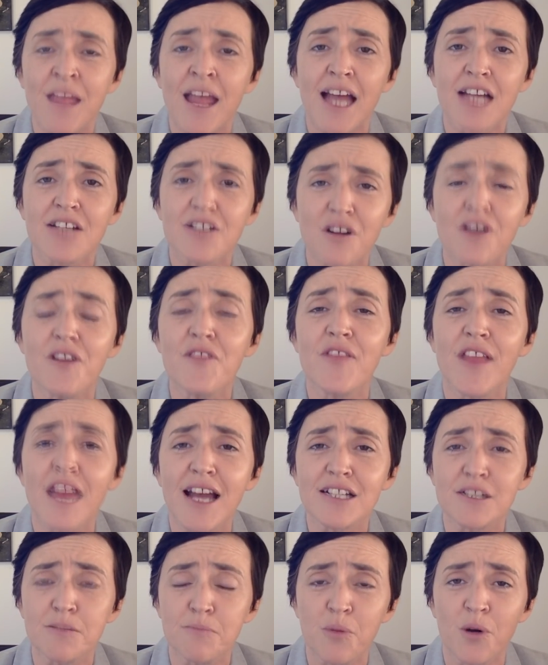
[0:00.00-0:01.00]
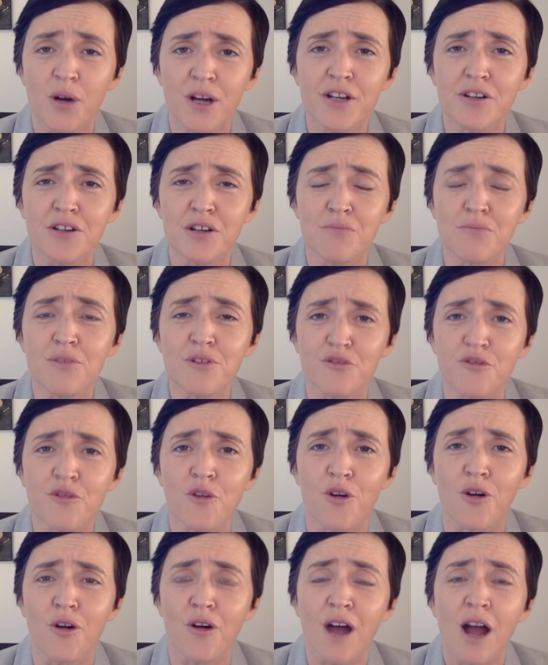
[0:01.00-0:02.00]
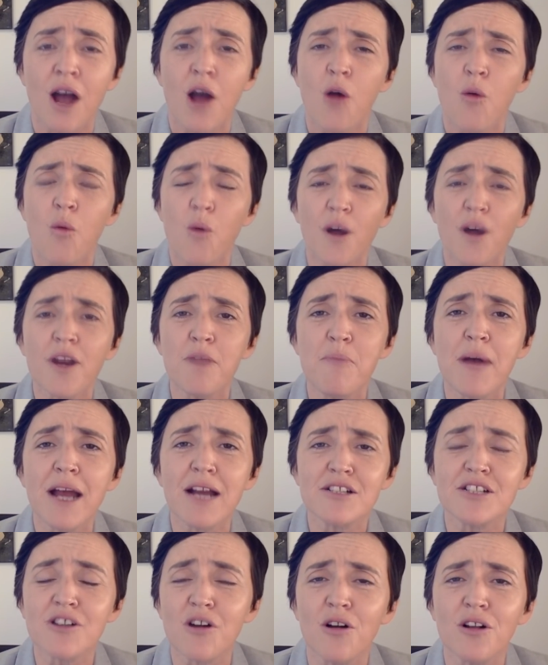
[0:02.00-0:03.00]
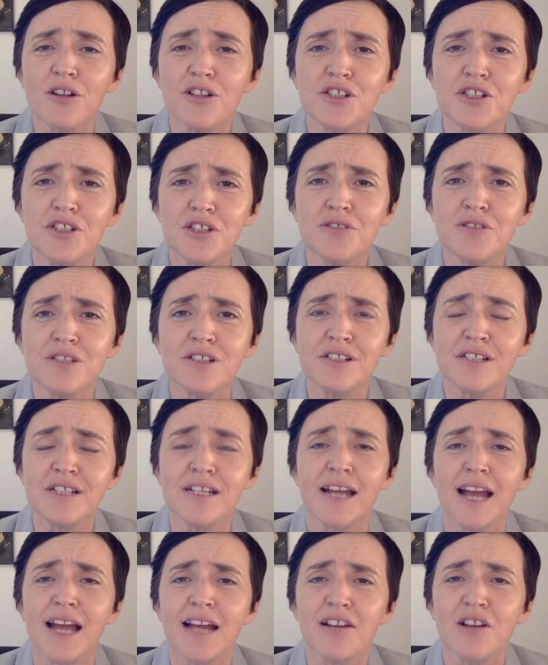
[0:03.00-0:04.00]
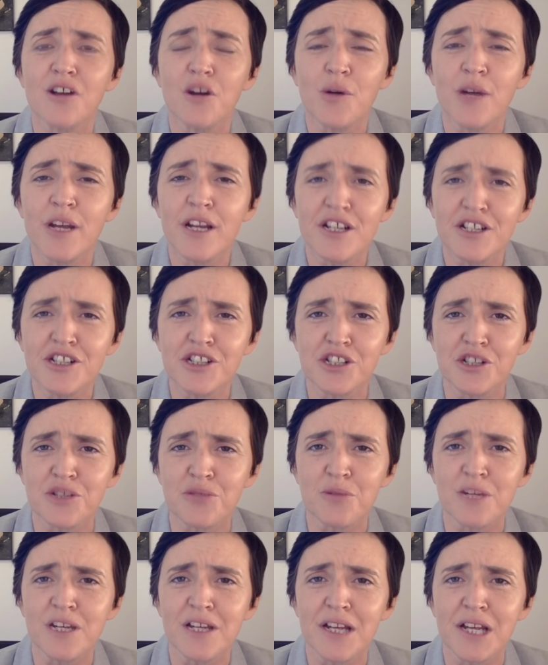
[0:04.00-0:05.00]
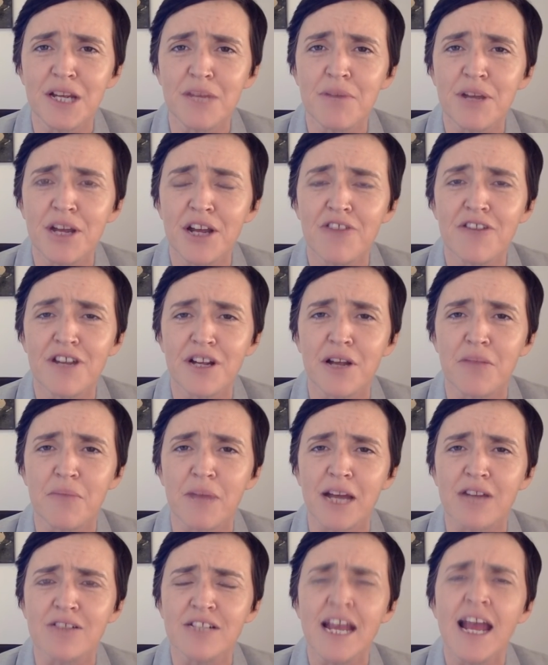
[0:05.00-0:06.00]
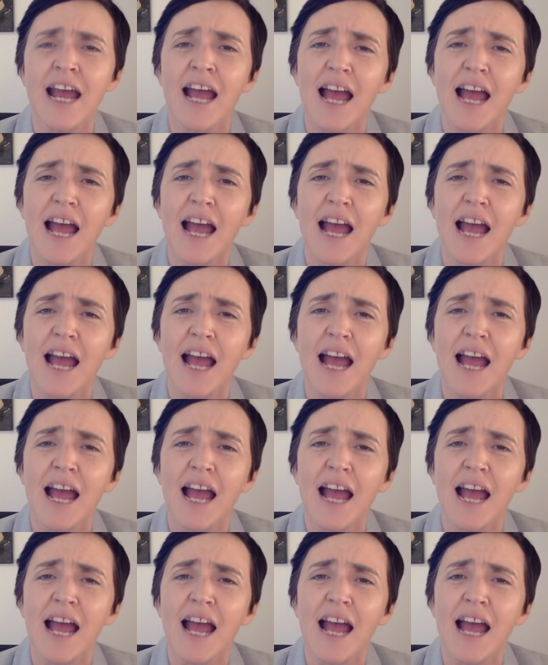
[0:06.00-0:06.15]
And on that point number four, what about all the unity and cohesion we keep hearing about?